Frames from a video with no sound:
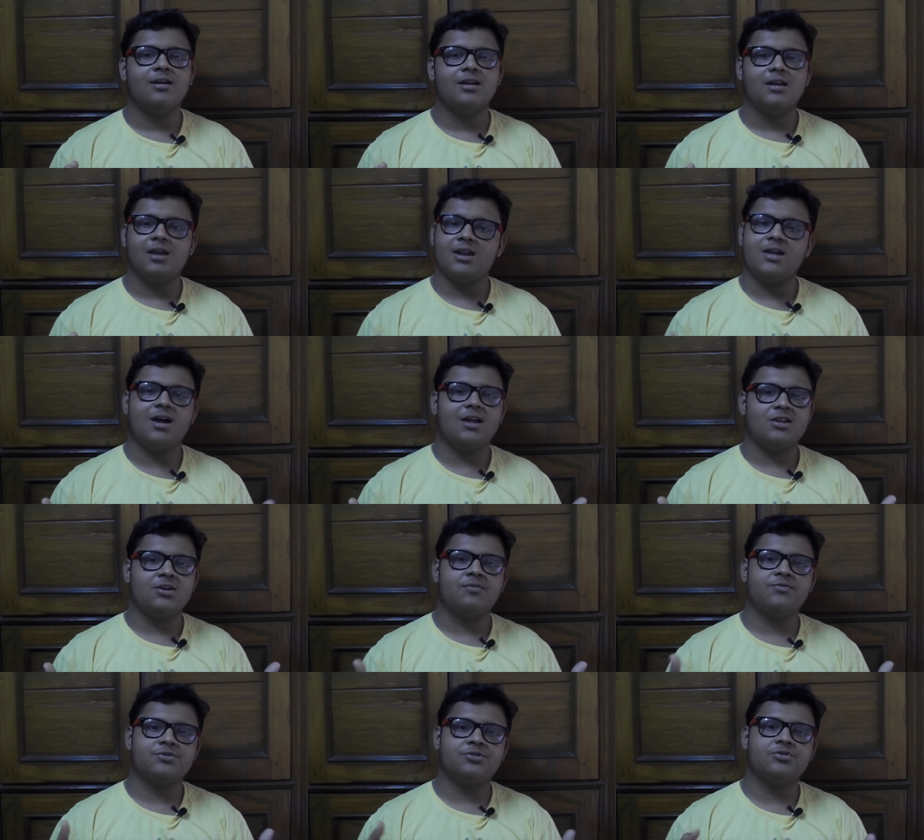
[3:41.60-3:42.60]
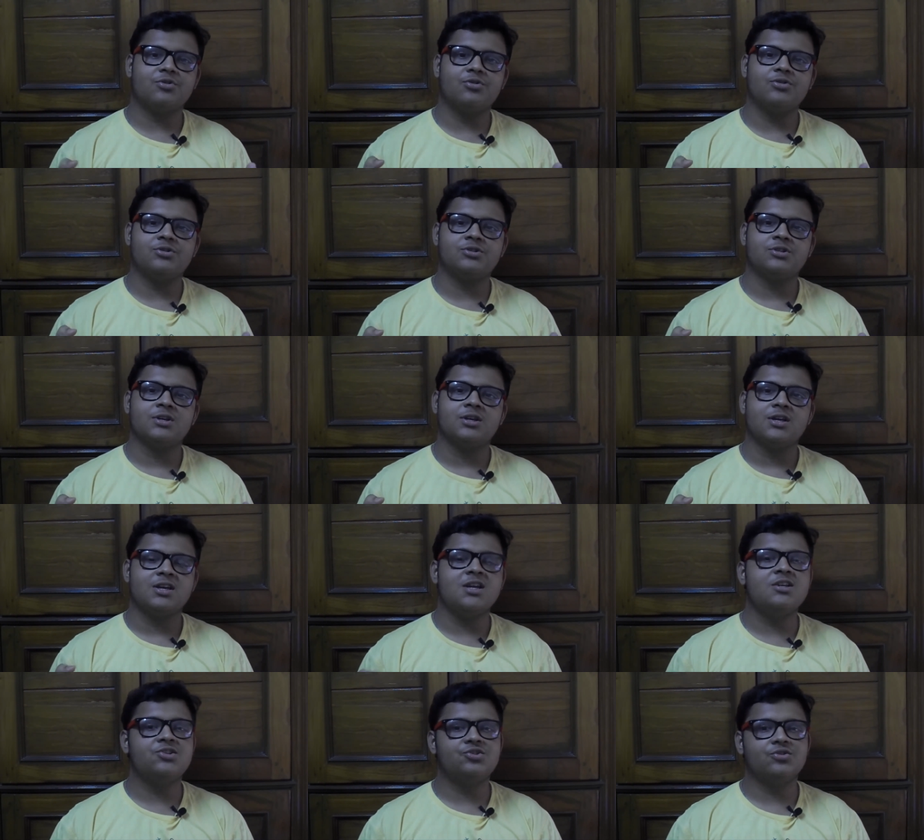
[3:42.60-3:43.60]
any kind of source,
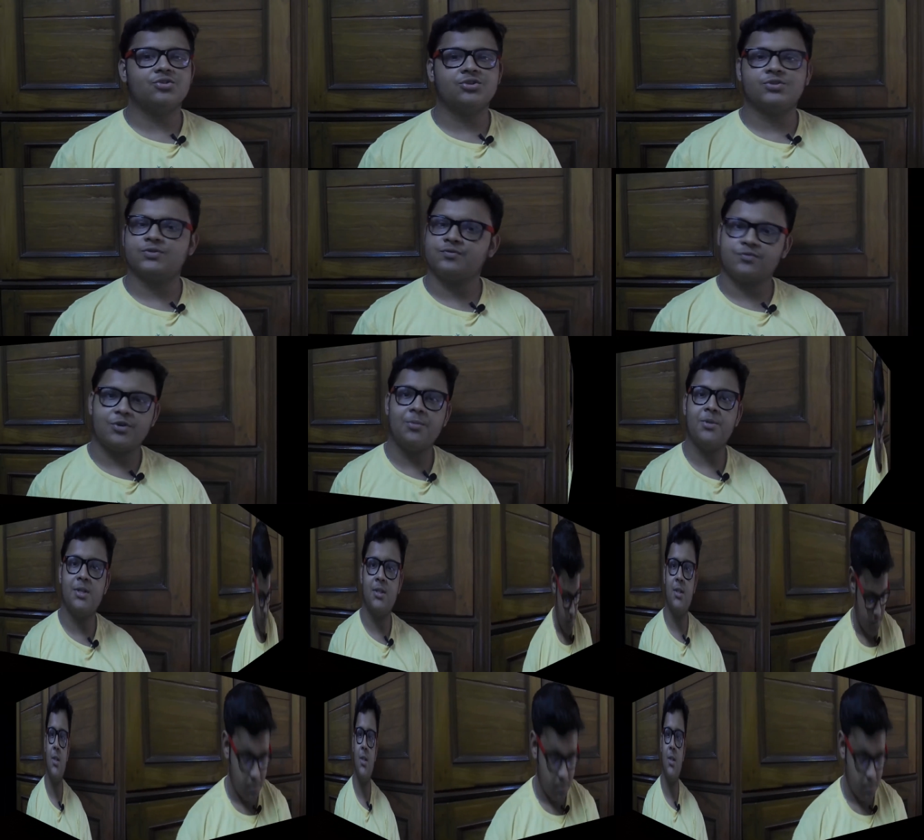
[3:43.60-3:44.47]
heat source from the sun.